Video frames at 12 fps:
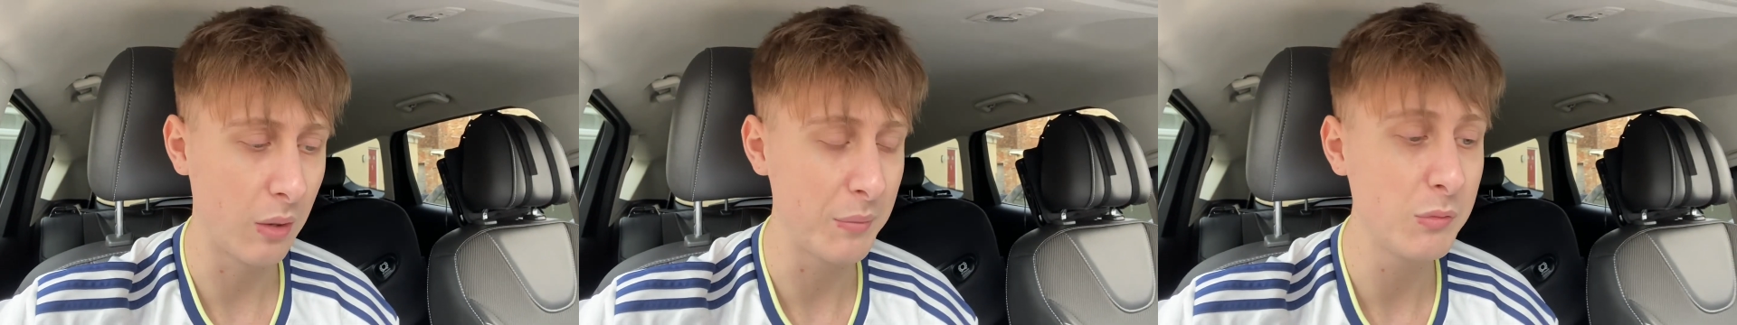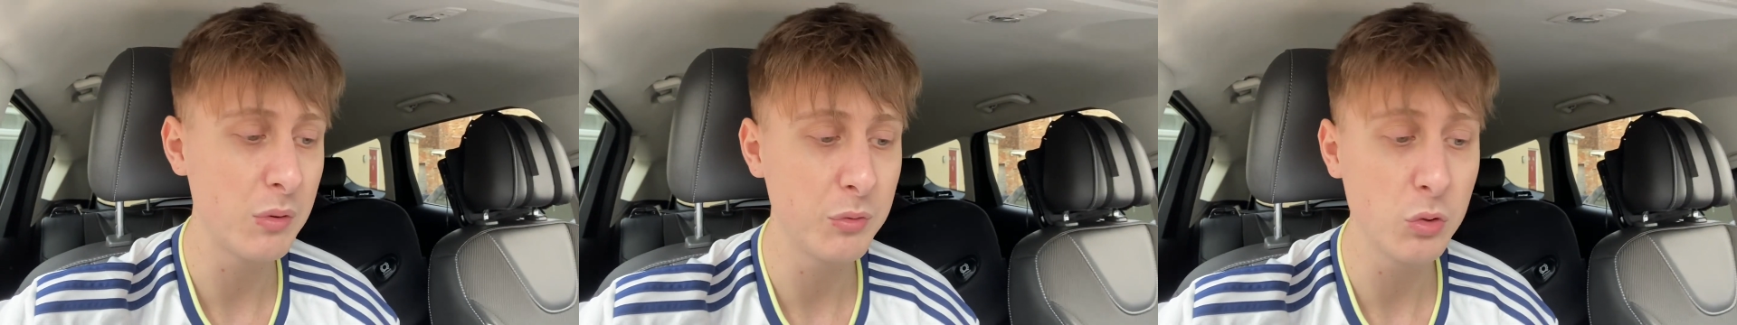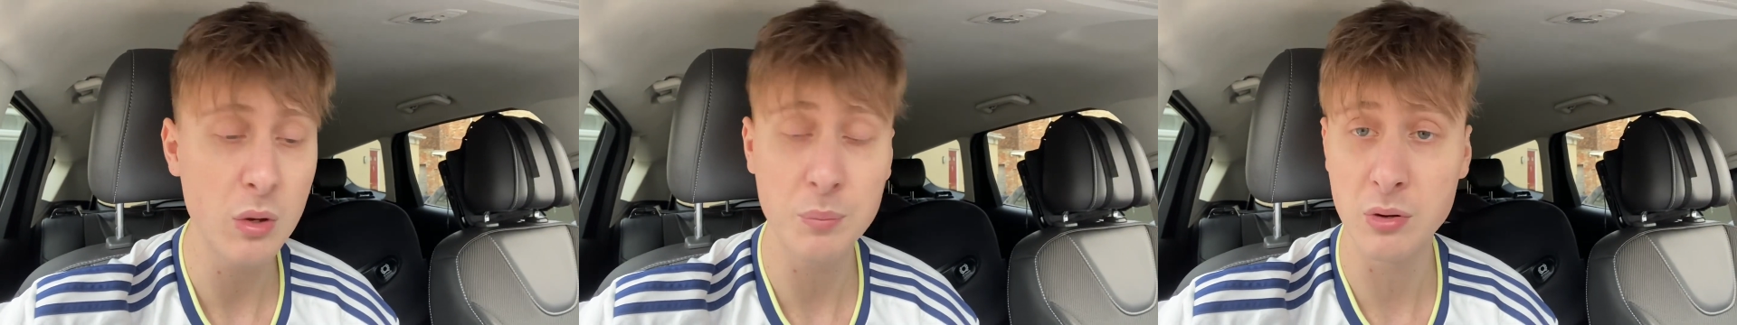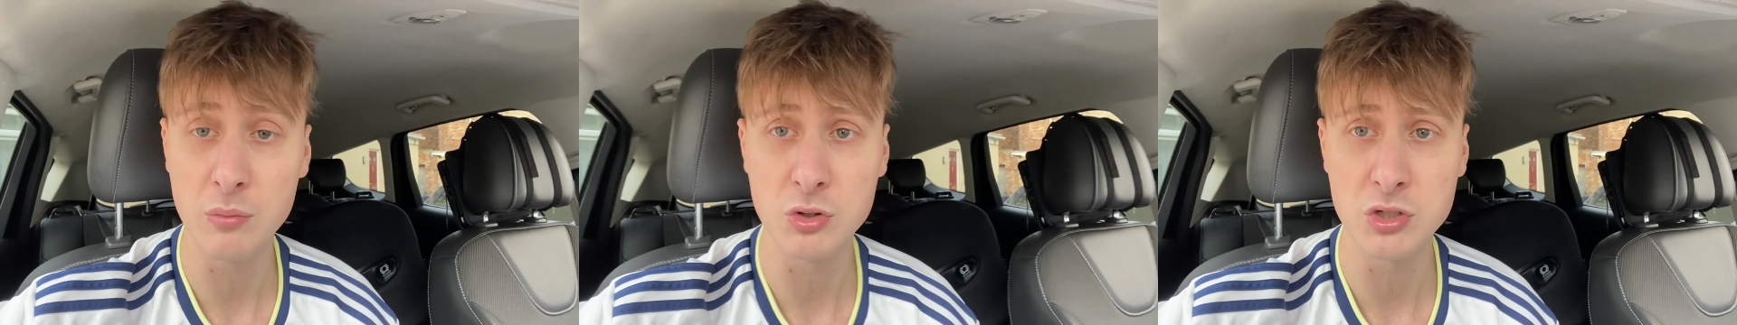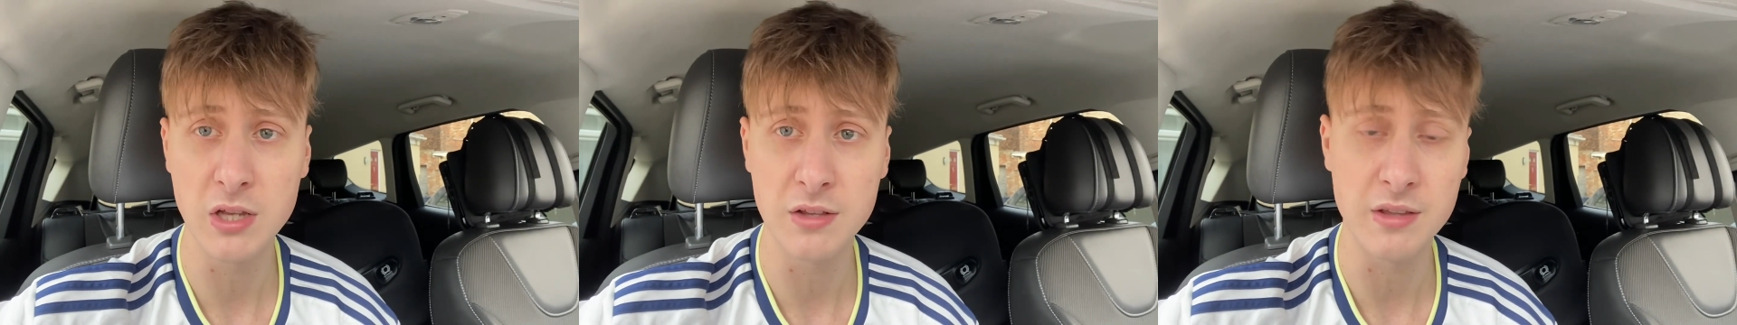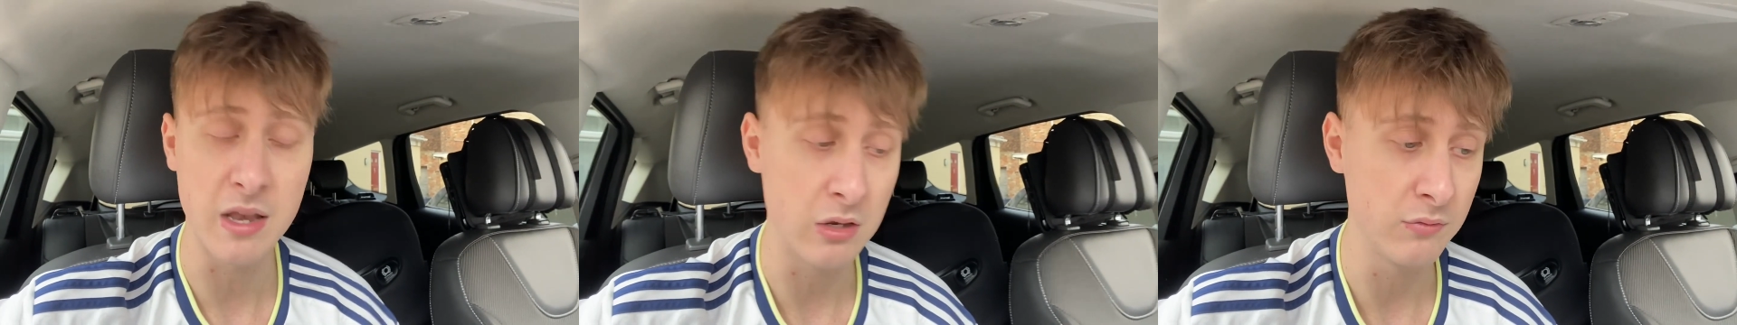I mean, we do it pretty much
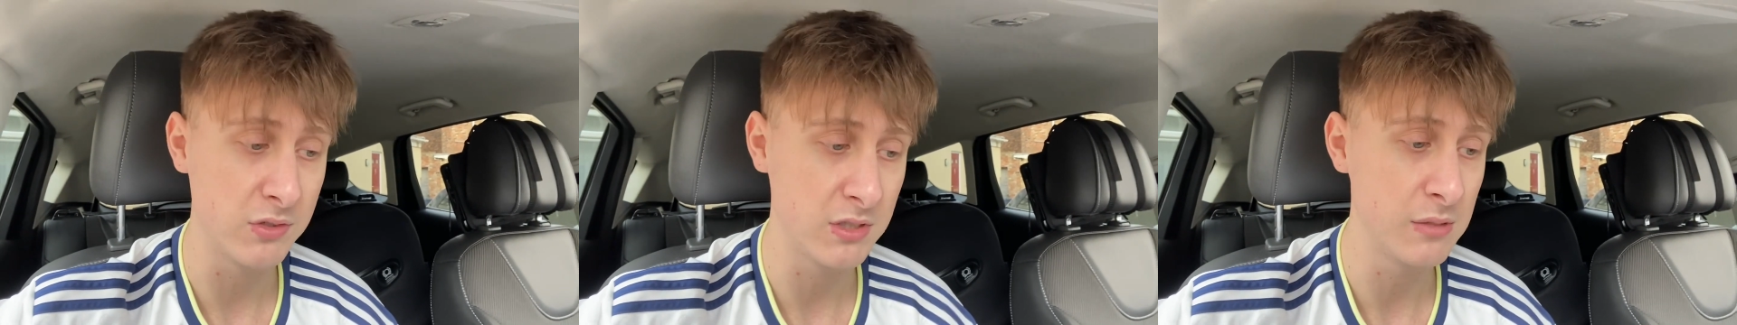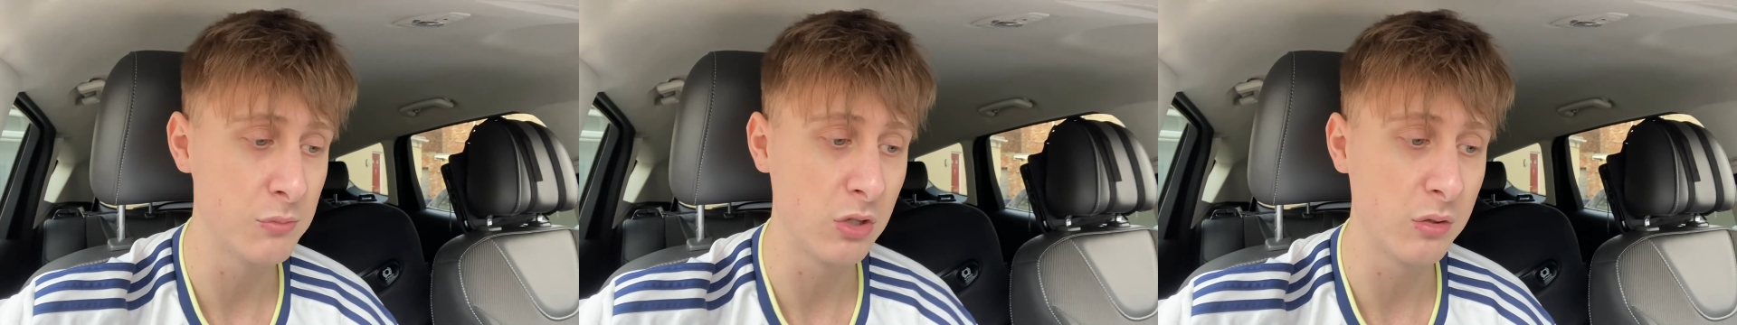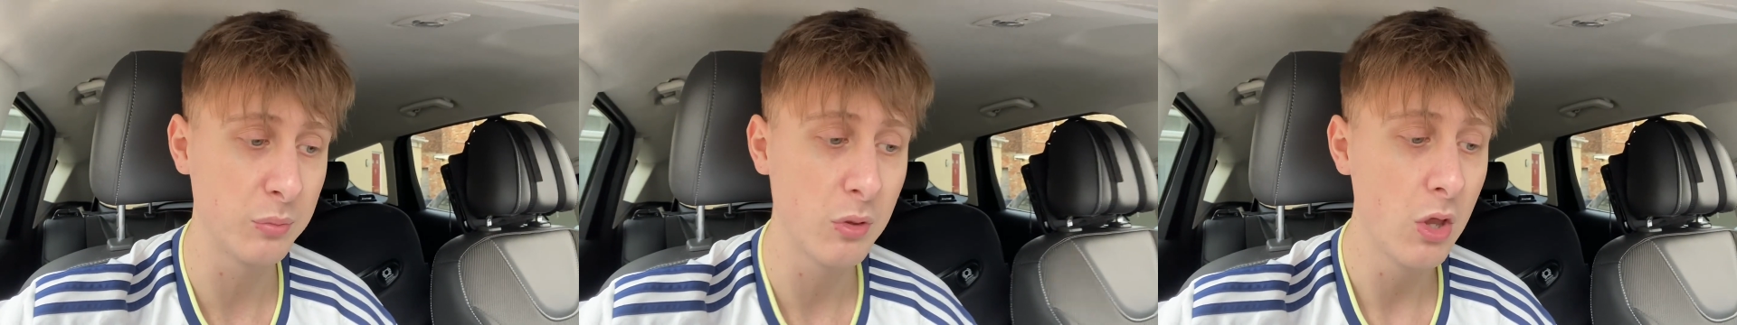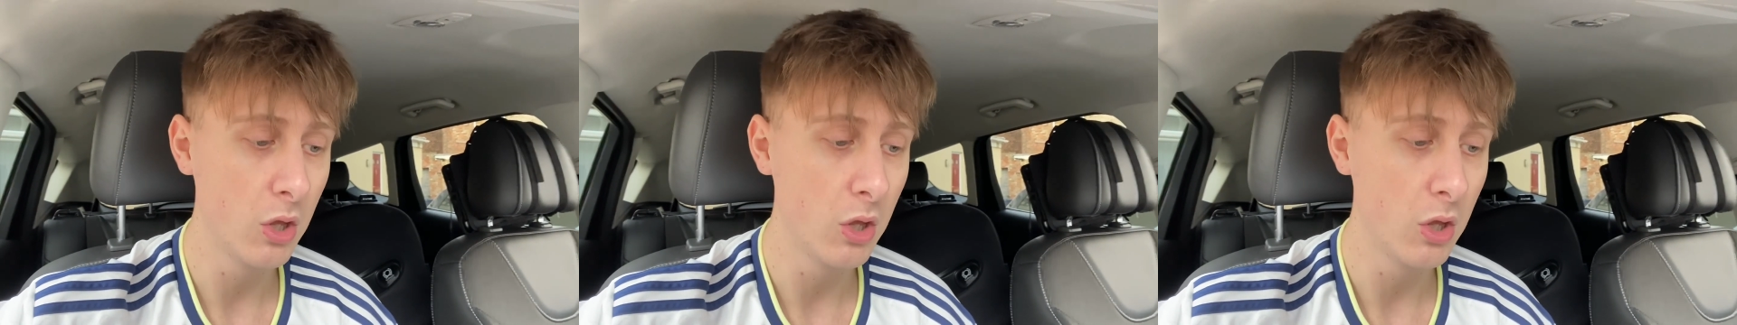against any other team, but there's a